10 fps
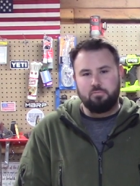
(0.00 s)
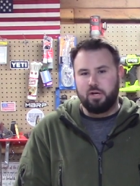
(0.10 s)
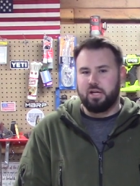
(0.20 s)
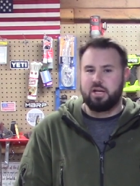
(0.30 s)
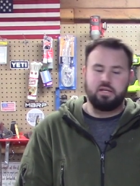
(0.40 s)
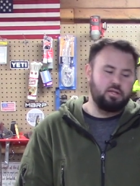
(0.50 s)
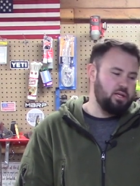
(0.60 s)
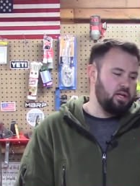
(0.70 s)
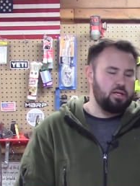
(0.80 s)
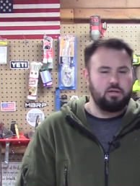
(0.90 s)
bucket and
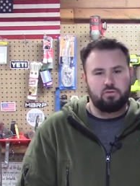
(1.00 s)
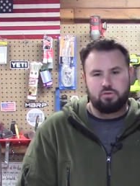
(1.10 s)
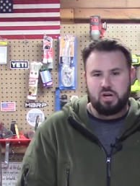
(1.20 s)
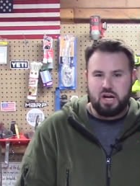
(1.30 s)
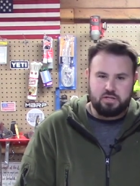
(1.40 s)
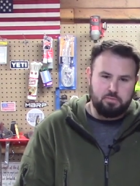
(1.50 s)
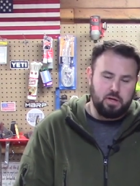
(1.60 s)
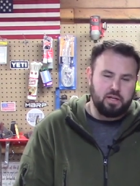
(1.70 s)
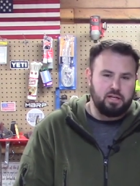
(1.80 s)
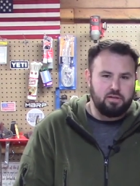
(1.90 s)
then your trash
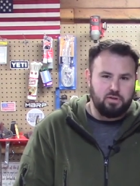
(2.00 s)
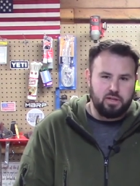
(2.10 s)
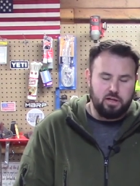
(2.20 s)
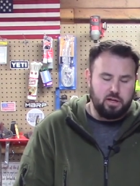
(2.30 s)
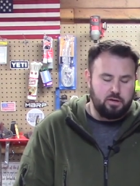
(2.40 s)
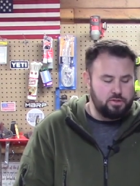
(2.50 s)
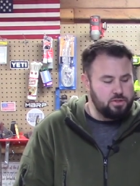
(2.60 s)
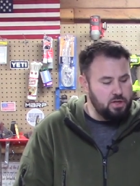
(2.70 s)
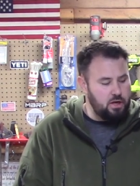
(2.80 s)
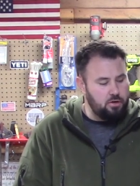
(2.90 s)
bucket and everything else.
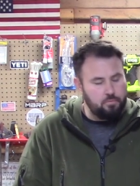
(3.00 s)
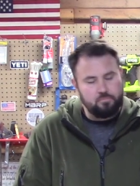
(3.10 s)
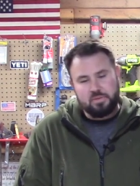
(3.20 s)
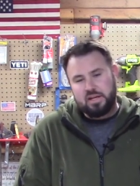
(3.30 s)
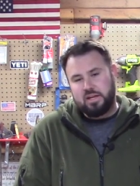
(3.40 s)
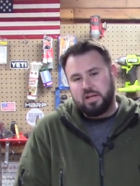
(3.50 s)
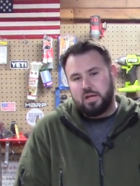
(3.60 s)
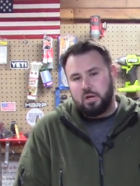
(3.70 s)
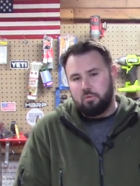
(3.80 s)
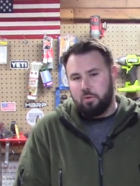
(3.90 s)
So
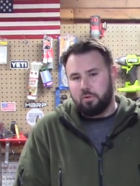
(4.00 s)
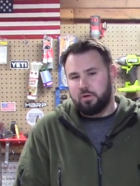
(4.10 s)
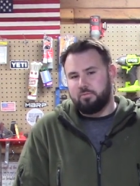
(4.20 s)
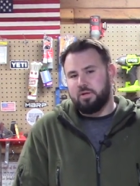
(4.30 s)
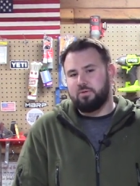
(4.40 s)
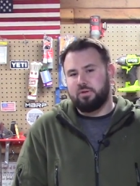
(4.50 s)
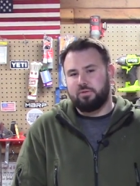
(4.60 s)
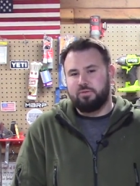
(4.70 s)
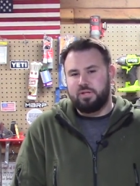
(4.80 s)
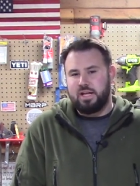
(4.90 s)
what we're going to be going
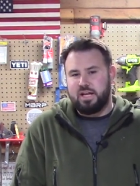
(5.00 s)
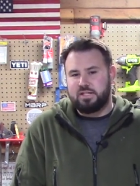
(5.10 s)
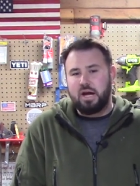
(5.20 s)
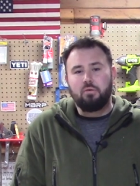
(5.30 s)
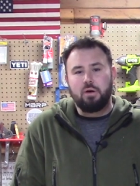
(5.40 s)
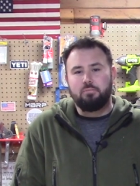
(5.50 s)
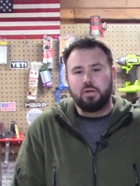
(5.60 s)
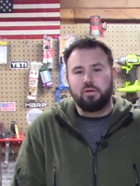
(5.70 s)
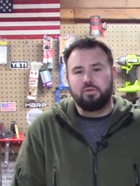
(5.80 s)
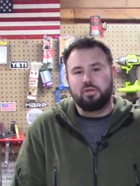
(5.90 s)
through today is how I
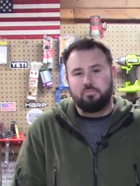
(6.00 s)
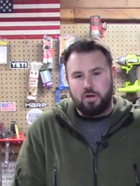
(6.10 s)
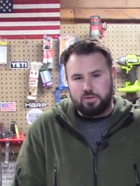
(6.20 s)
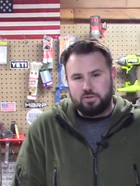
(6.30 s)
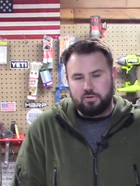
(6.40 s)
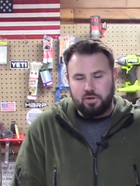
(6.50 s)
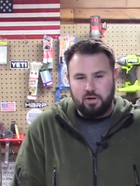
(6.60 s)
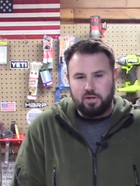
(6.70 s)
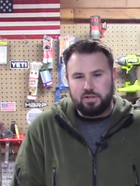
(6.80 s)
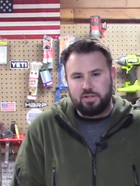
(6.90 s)
built the monster
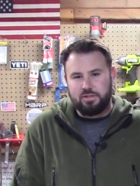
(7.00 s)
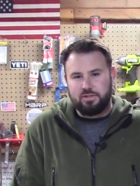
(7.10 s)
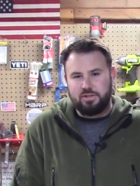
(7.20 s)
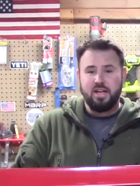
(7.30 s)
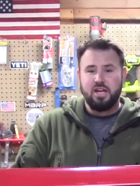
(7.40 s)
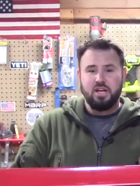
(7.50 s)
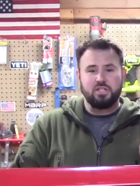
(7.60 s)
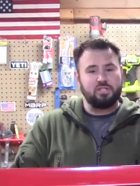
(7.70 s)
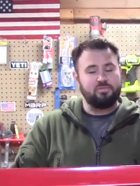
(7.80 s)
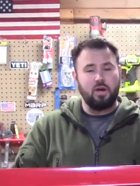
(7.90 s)
cart.
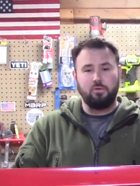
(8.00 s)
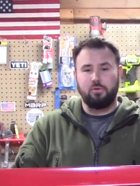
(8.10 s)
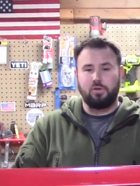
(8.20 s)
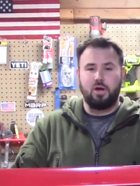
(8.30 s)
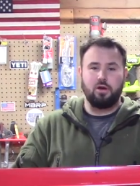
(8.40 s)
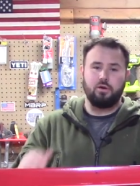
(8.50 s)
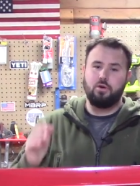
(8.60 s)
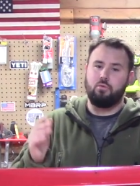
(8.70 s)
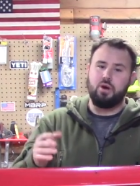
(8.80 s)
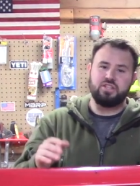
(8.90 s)
Just follow
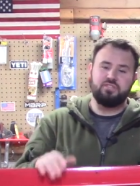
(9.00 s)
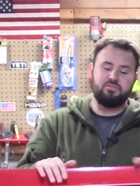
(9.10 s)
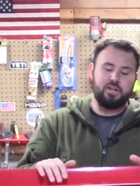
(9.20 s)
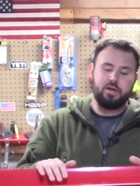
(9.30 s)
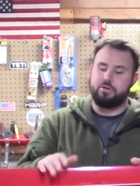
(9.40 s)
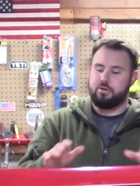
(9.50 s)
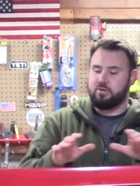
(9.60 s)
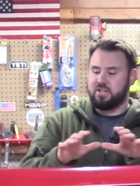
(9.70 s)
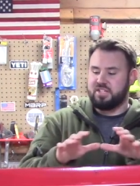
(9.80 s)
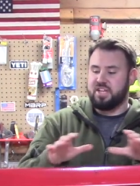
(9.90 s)
along, watch the video, you're
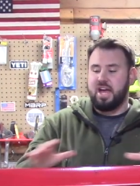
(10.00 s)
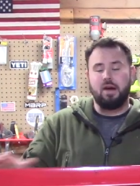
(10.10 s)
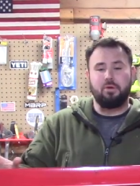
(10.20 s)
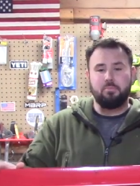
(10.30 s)
going to see how I